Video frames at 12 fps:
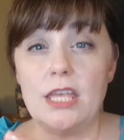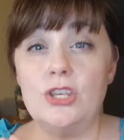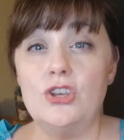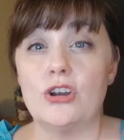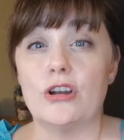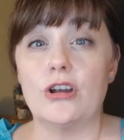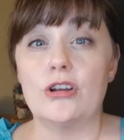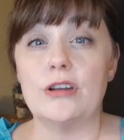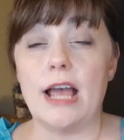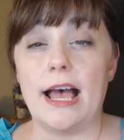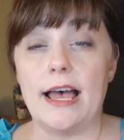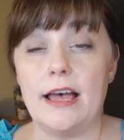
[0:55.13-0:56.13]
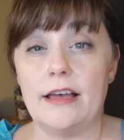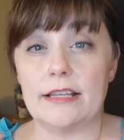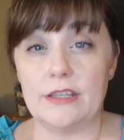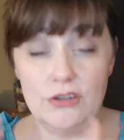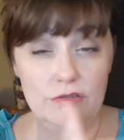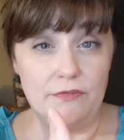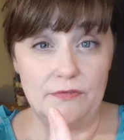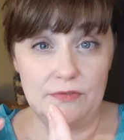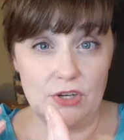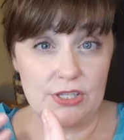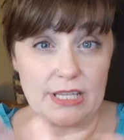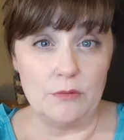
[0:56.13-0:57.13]
your uh, you
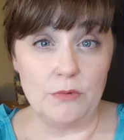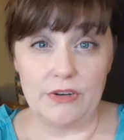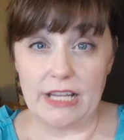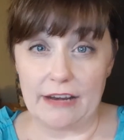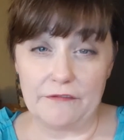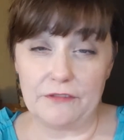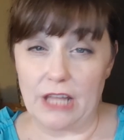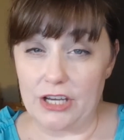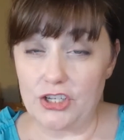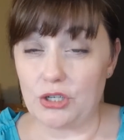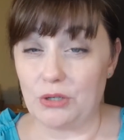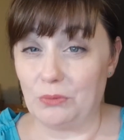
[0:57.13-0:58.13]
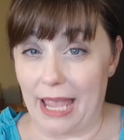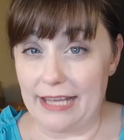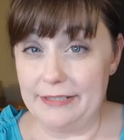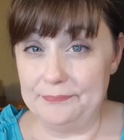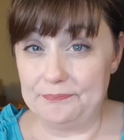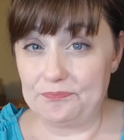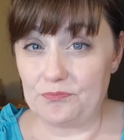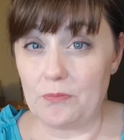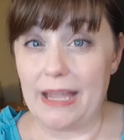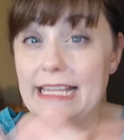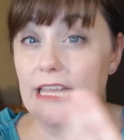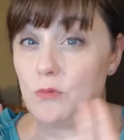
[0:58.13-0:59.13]
your skin would get flushed or red,
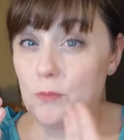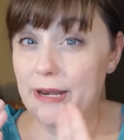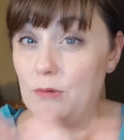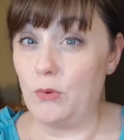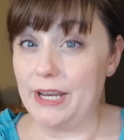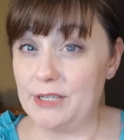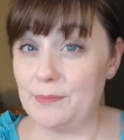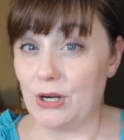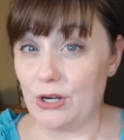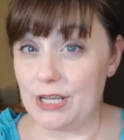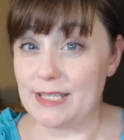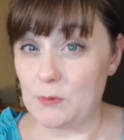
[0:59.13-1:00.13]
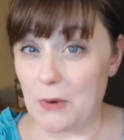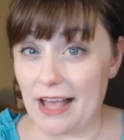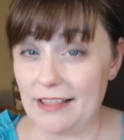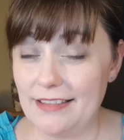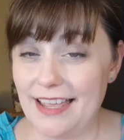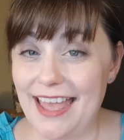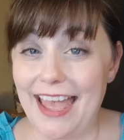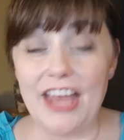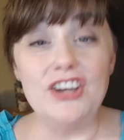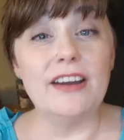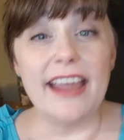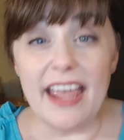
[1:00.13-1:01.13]
might get a bit of windburn as well,
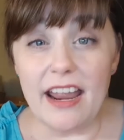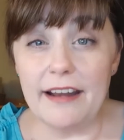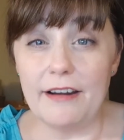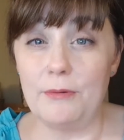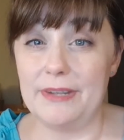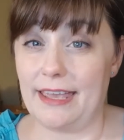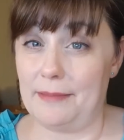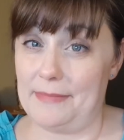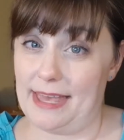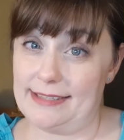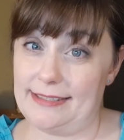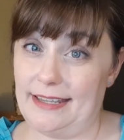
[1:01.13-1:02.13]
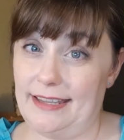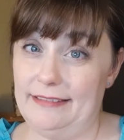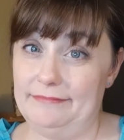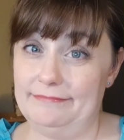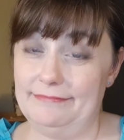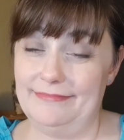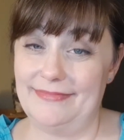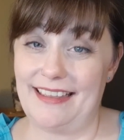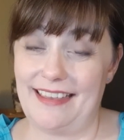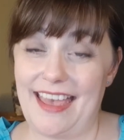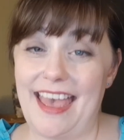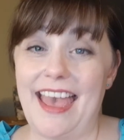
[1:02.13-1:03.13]
and your hair would get messy.
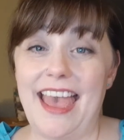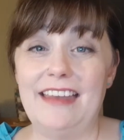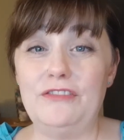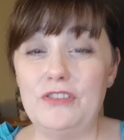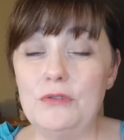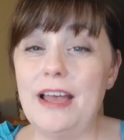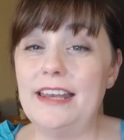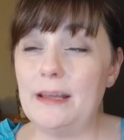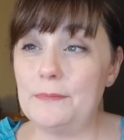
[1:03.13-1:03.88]
And if you end